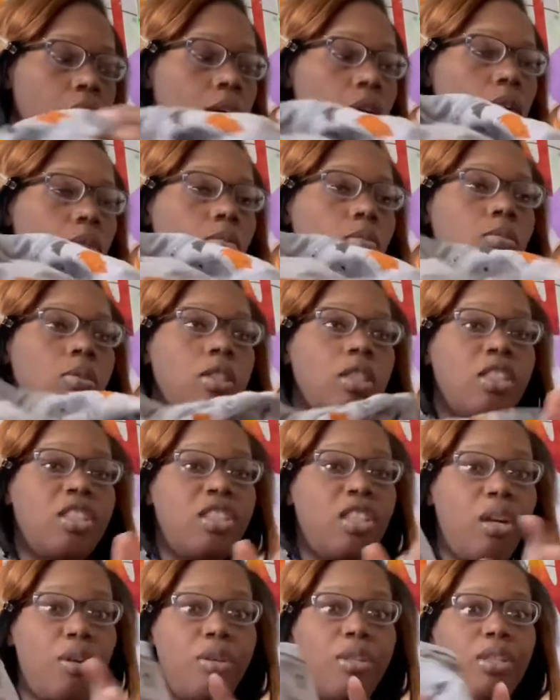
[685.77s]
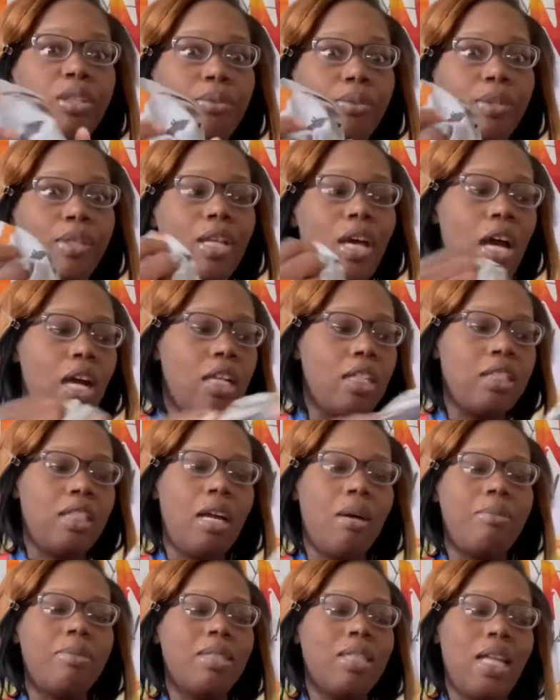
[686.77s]
was $33. I
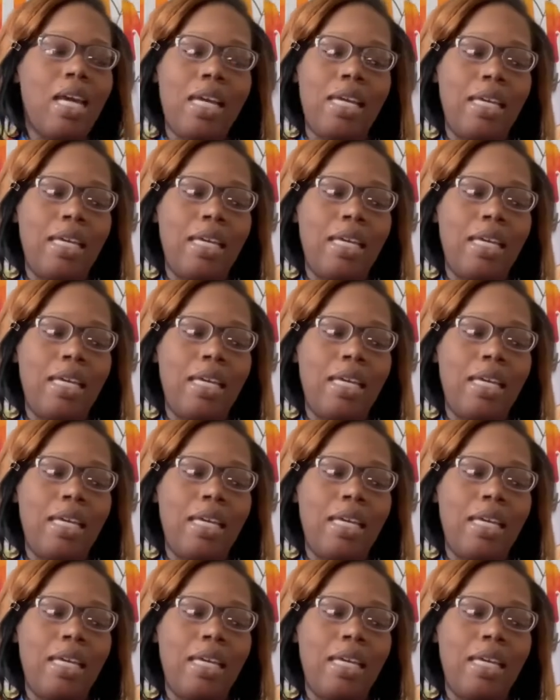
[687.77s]
was like,